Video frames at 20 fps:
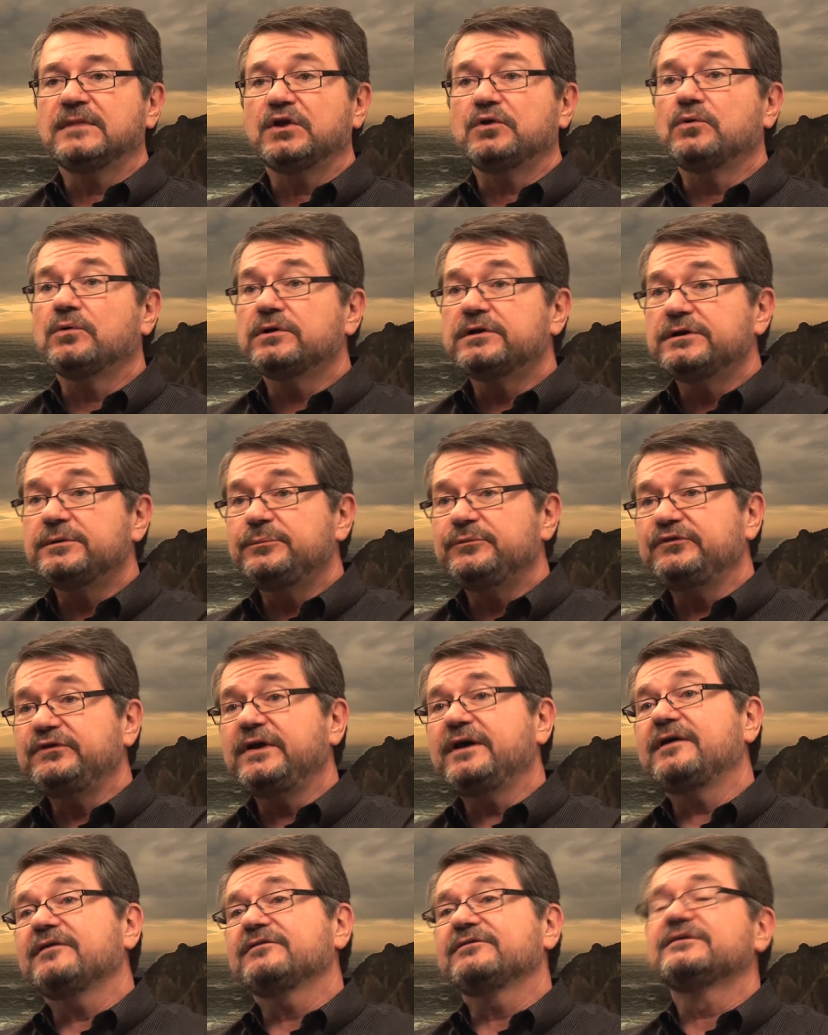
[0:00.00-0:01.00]
Gordon
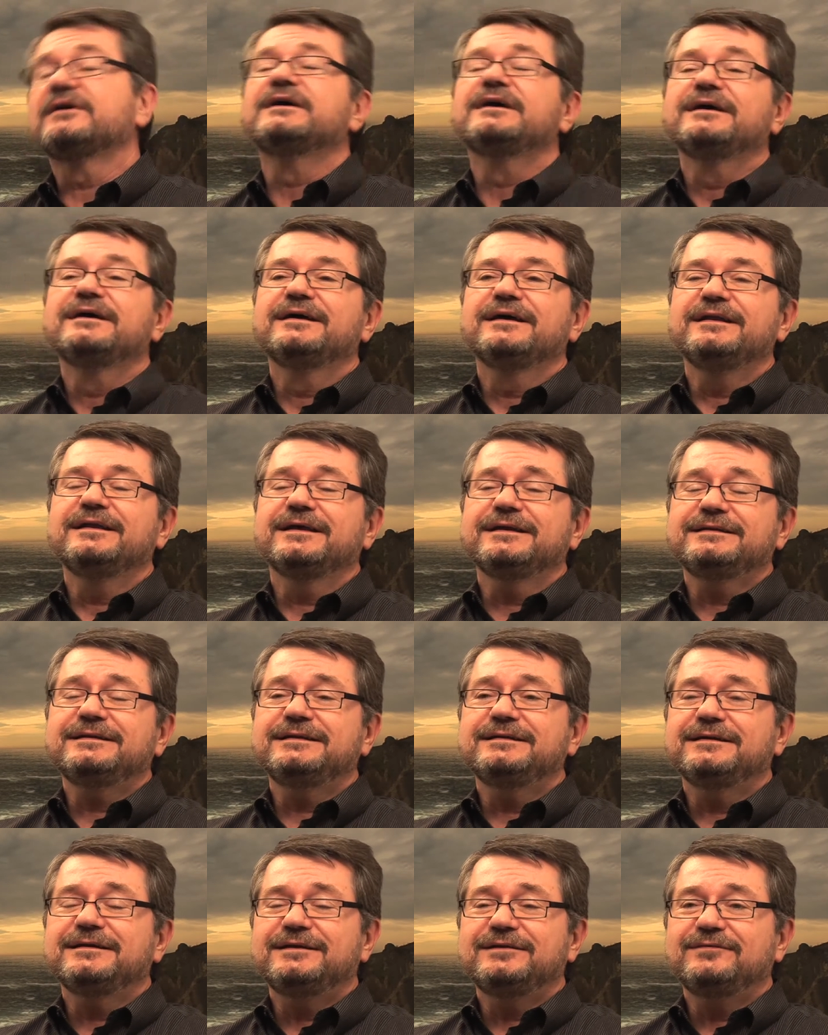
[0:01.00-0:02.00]
himself in
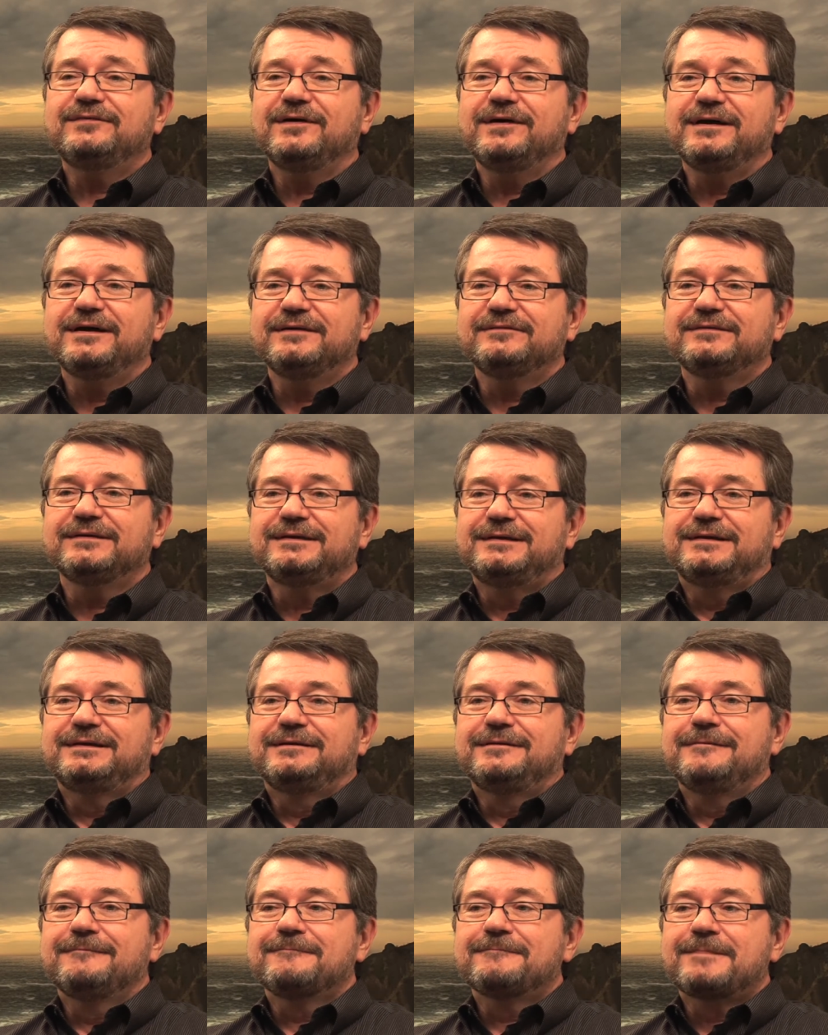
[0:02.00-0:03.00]
nineteen ninety-five,
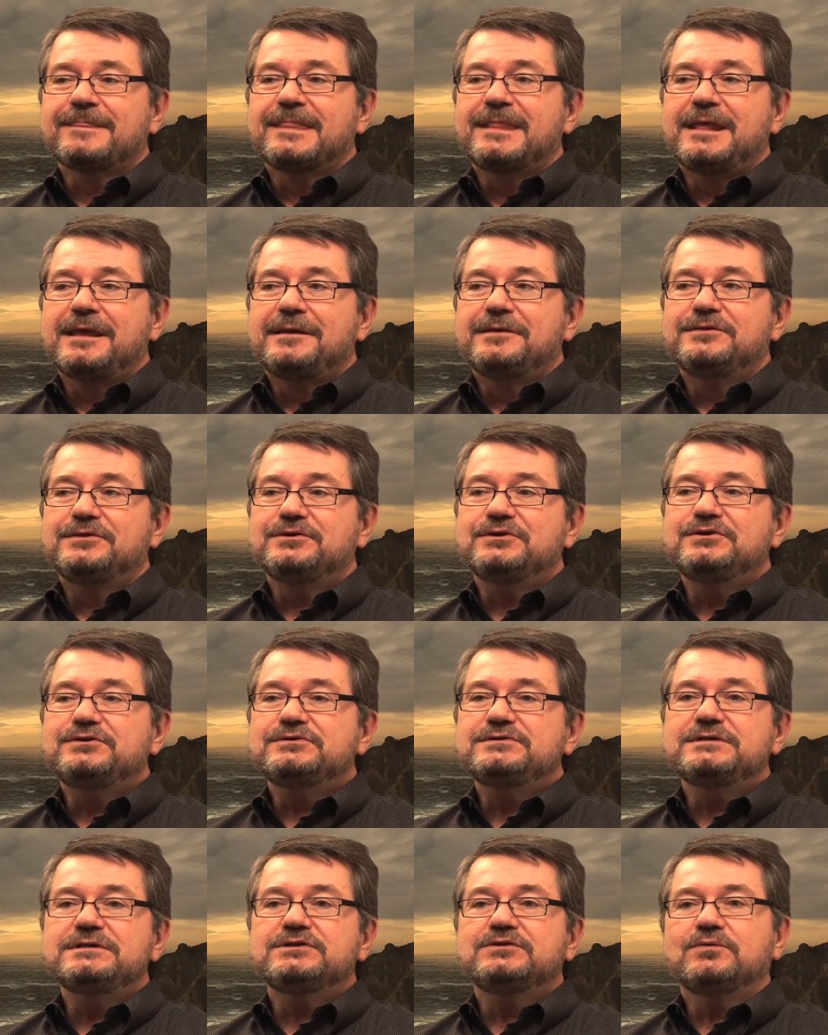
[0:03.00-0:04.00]
they're
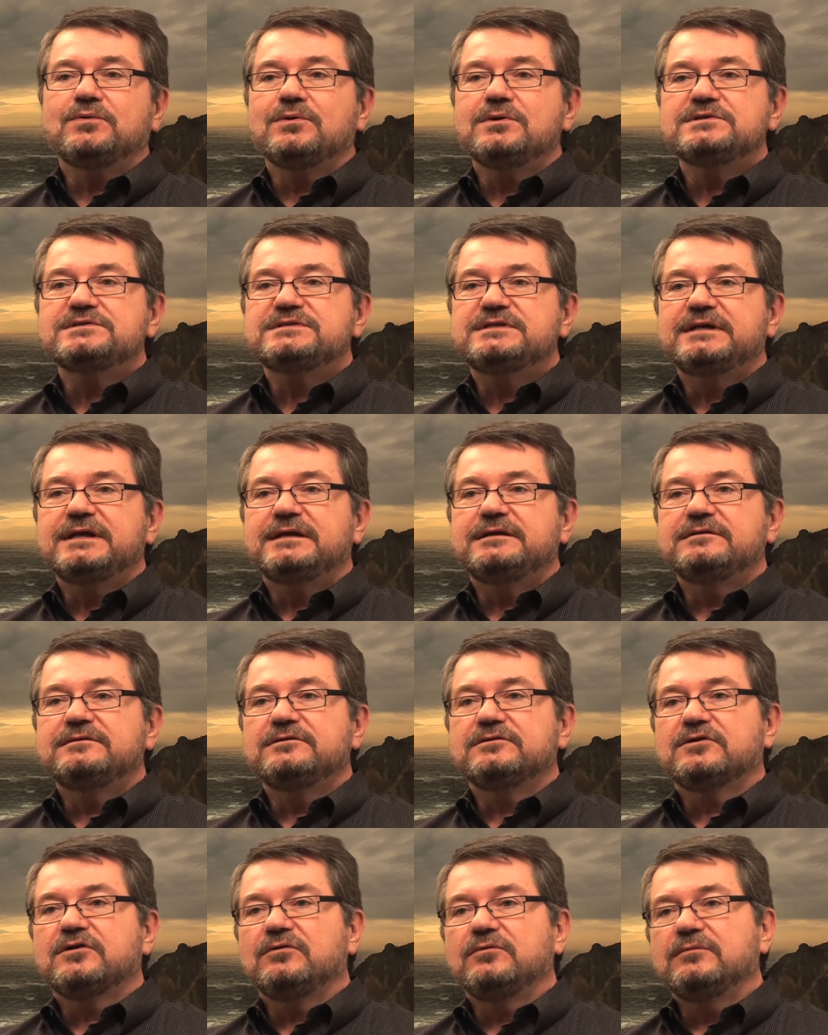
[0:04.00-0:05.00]
usually towards the end of
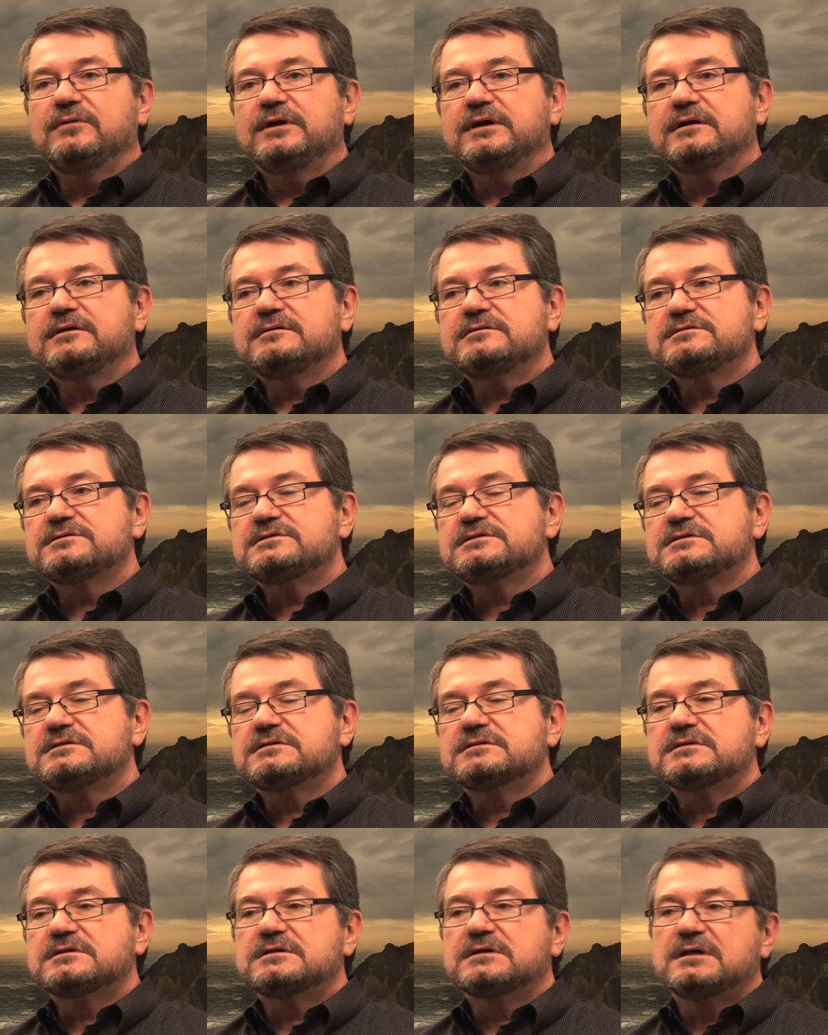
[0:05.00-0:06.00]
their careers,
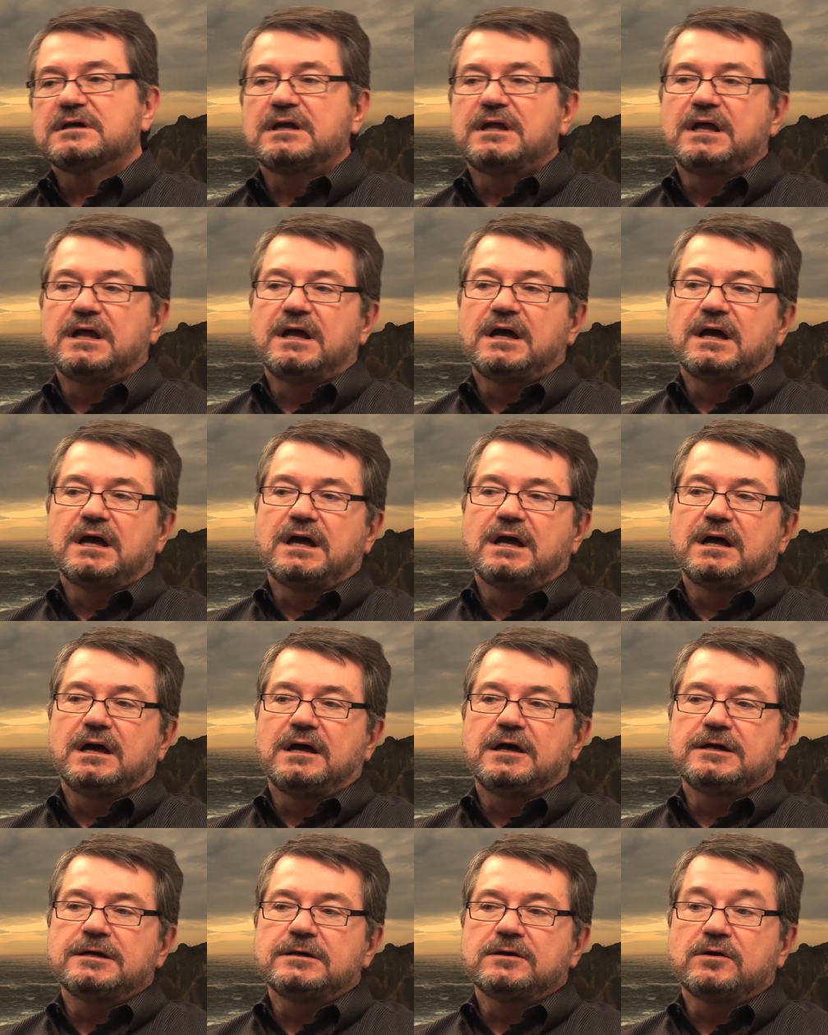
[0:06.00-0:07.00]

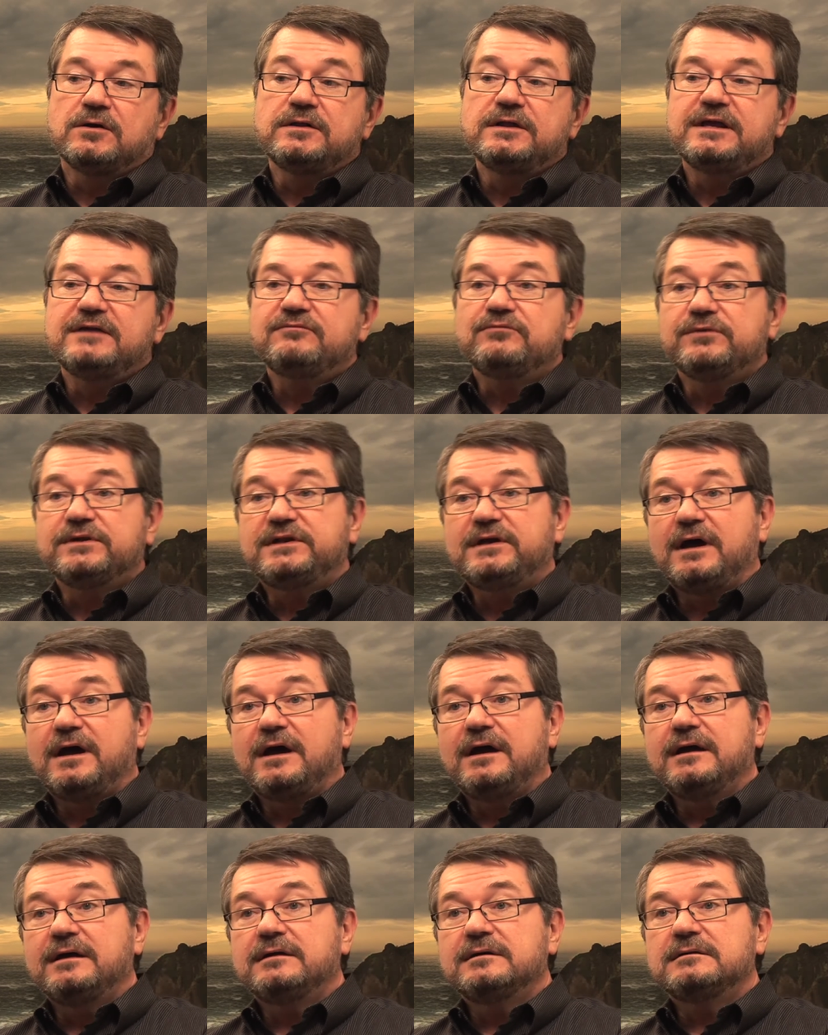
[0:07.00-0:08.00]
uh, or they've
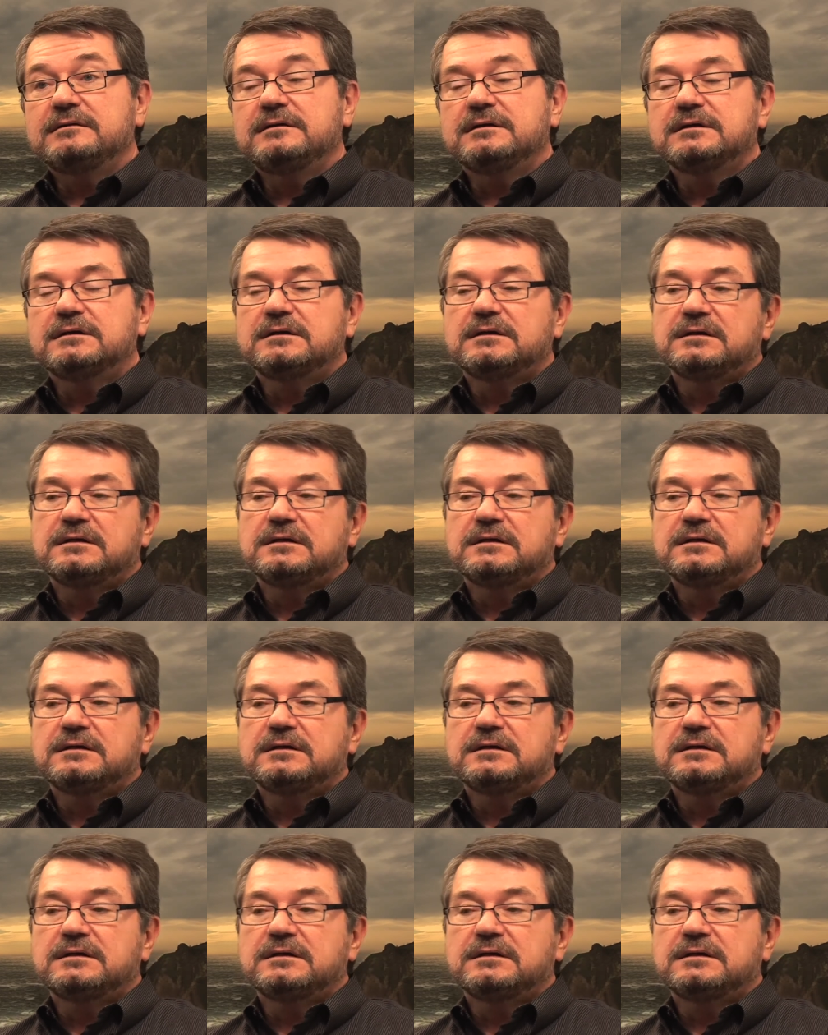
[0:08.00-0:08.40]
retired.